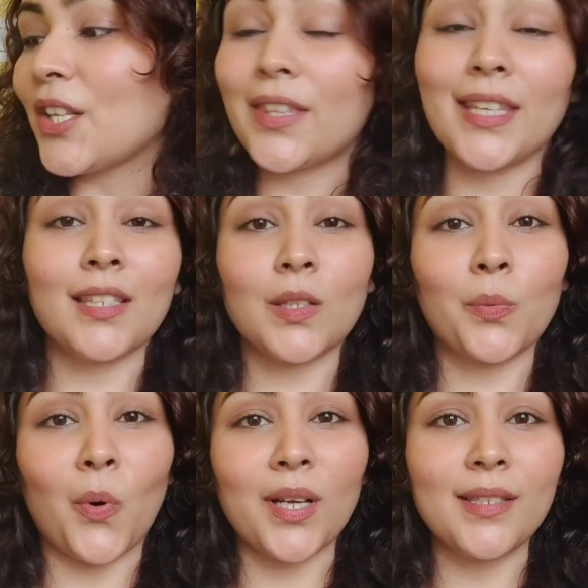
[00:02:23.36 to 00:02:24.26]
So this
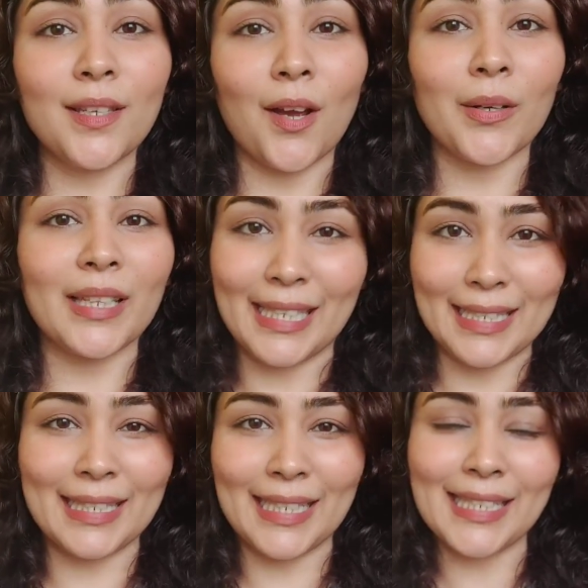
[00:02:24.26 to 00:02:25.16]
was your
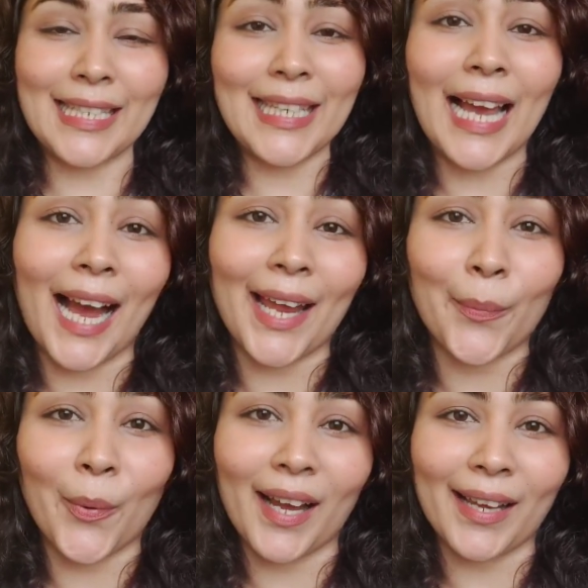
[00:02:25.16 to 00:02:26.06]
easy
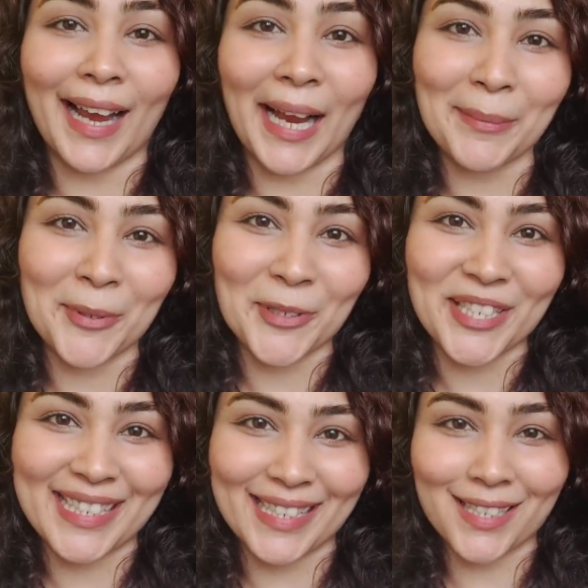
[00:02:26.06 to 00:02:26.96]
DIY
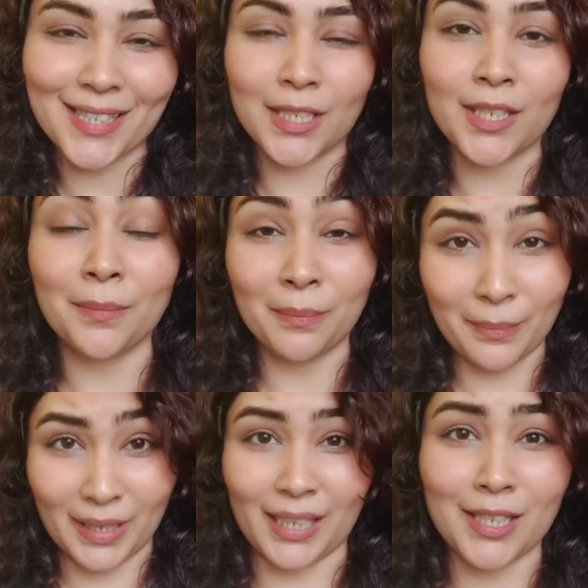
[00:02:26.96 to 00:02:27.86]
eyebrow tint
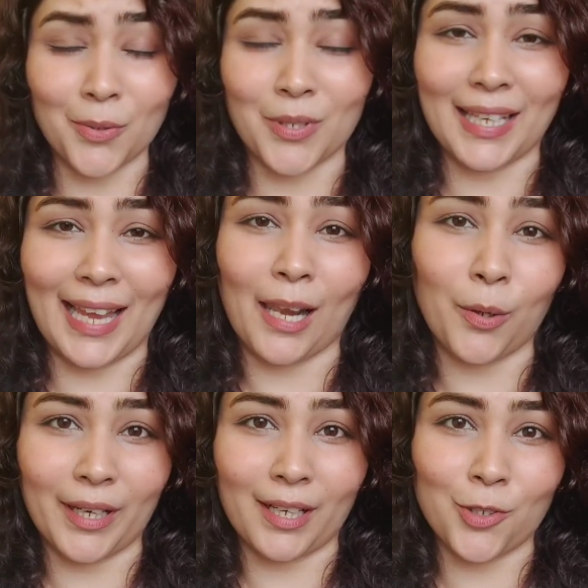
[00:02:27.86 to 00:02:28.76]
made using
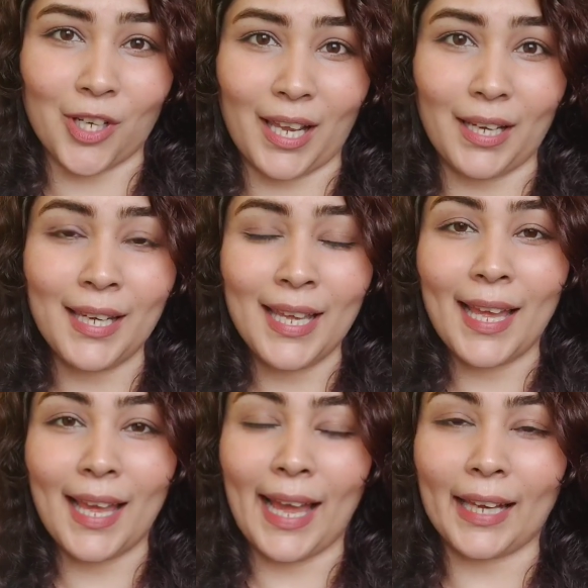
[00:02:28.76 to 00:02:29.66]
aloe vera gel
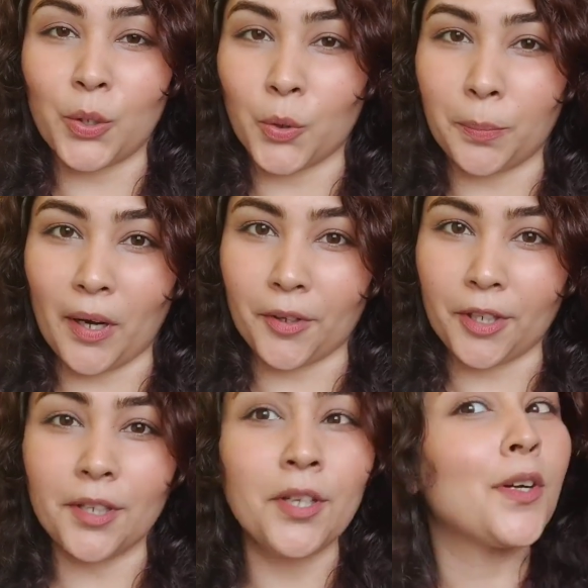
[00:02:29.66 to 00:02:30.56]
and cocoa
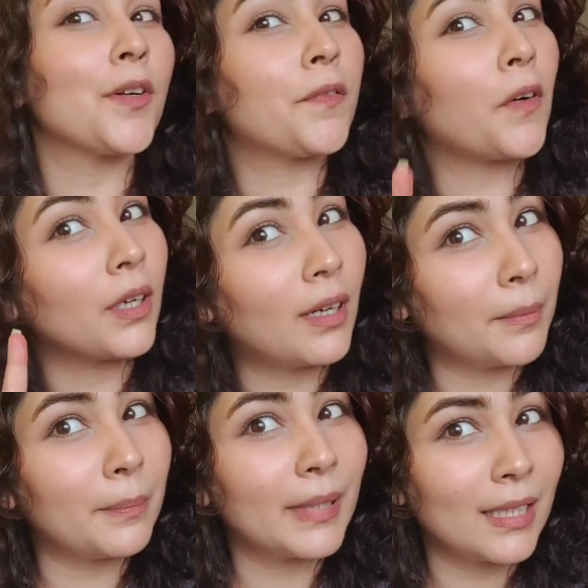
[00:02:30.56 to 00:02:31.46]
powder for
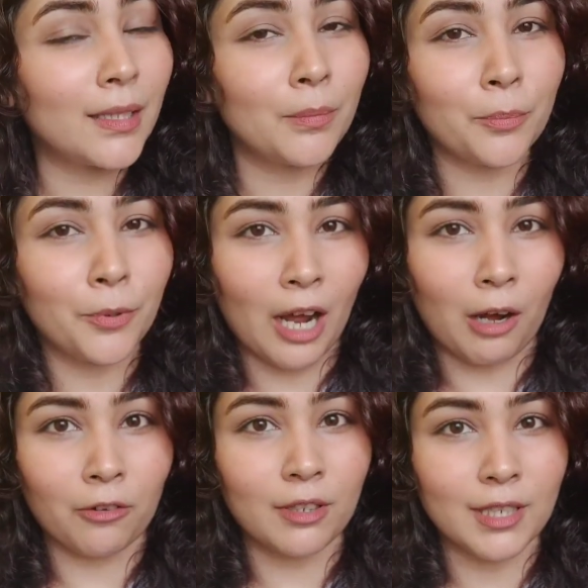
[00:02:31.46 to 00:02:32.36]
a medium
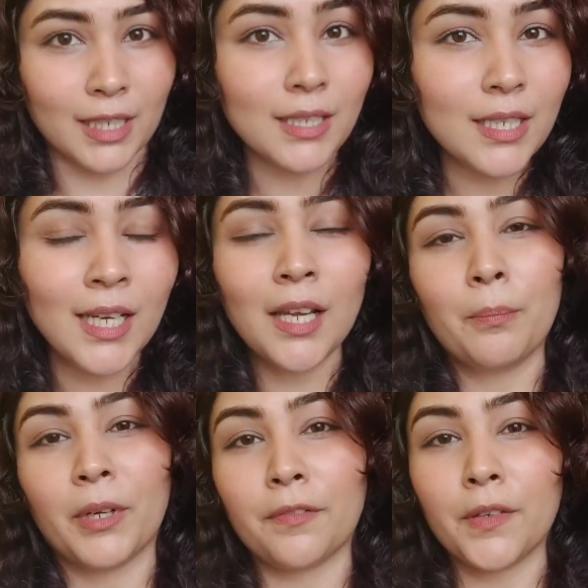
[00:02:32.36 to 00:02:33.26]
brown tint.
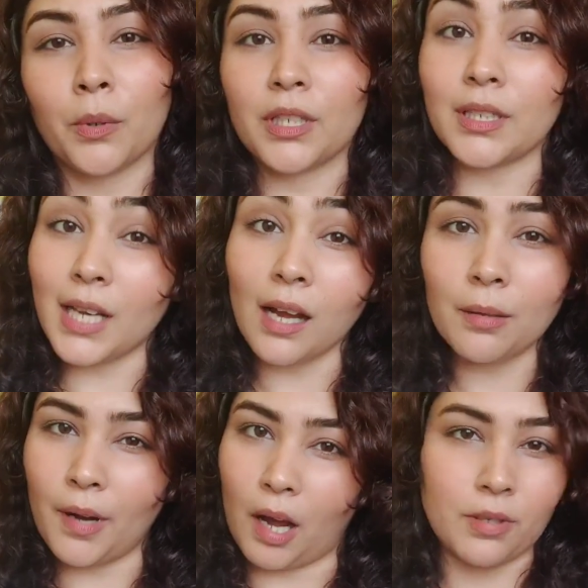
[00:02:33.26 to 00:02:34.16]
But if you want a darker
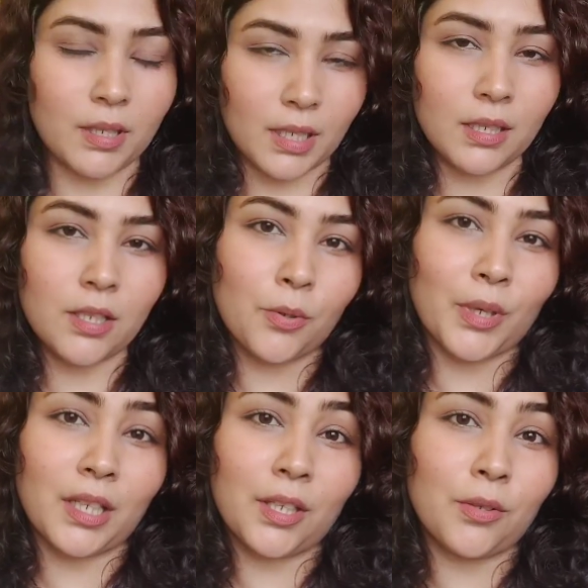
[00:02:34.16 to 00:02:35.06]
brown tint, you
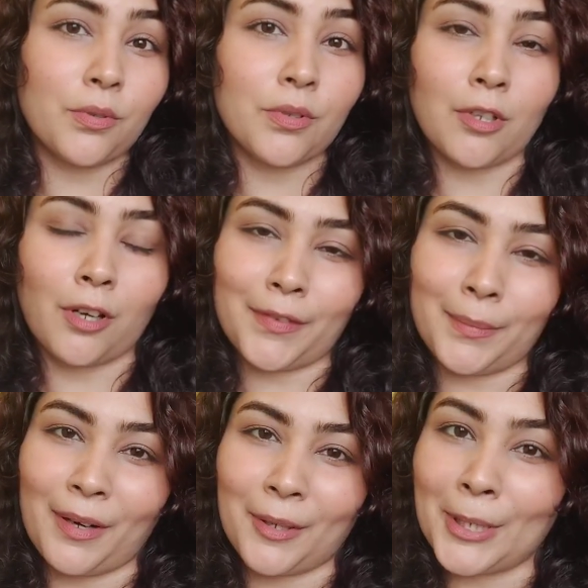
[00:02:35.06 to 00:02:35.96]
can use coffee
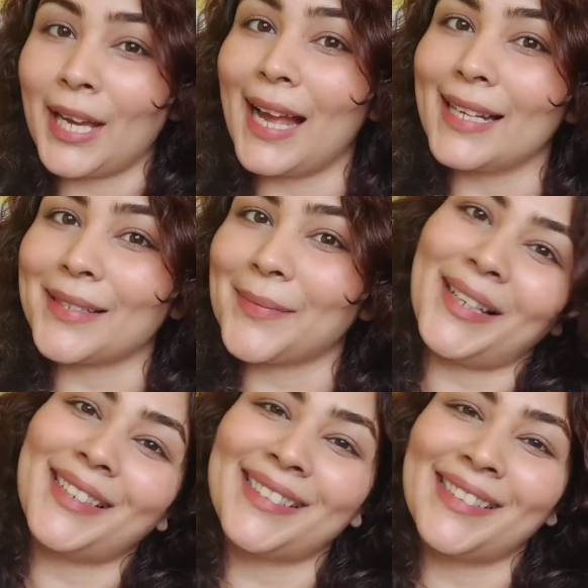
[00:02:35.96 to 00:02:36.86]
powder as well.
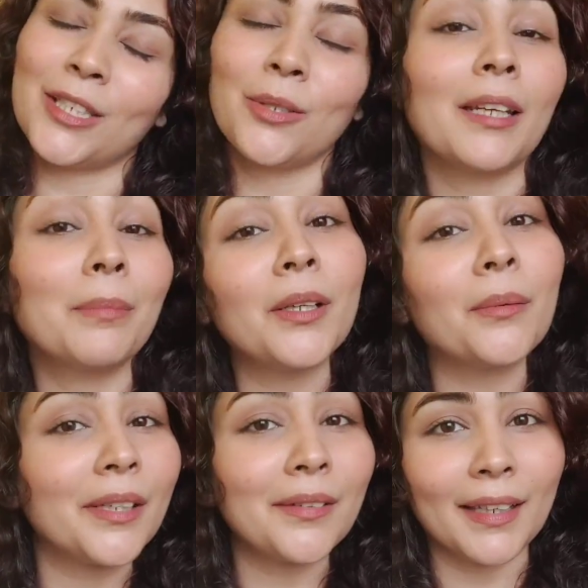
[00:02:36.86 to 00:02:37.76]
Do let me know
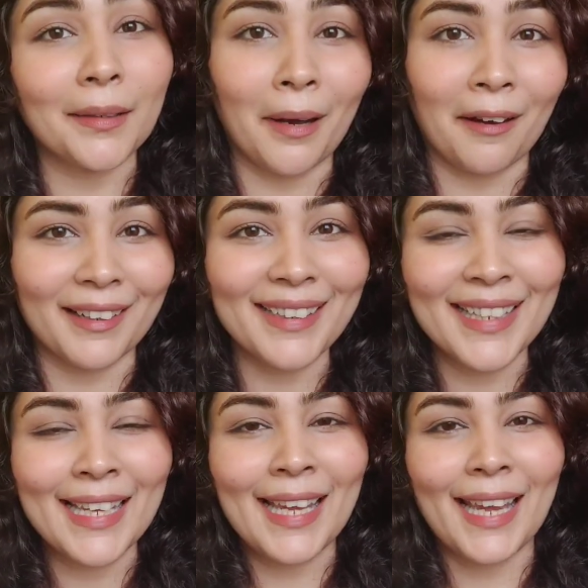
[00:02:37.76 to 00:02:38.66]
what you think about it
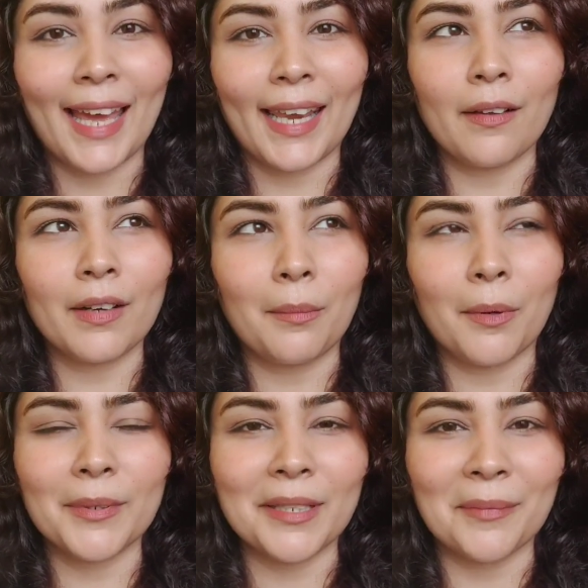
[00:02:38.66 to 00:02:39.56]
and I'll come up
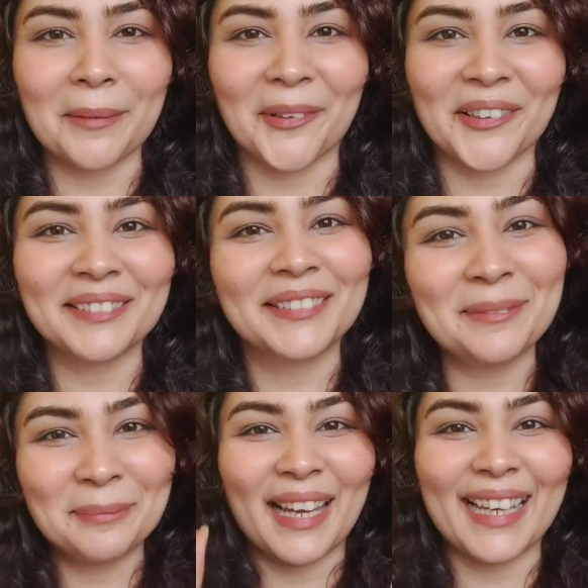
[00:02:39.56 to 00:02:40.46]
with something more.
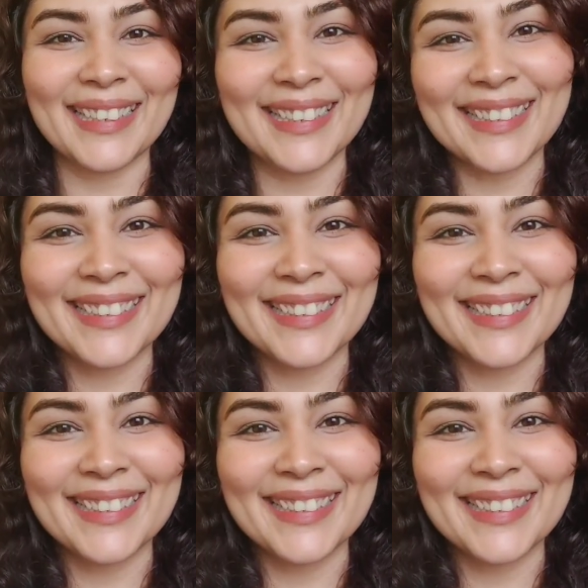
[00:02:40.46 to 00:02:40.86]
Bye.